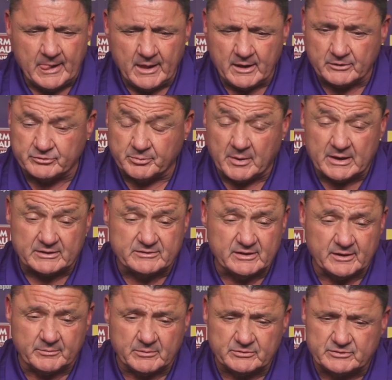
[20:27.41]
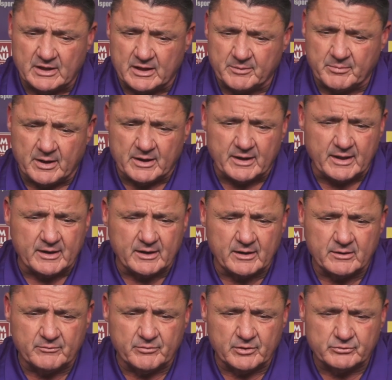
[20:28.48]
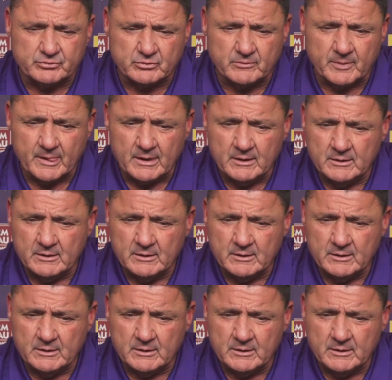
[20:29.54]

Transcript: And it's about a team. It's not about any individual.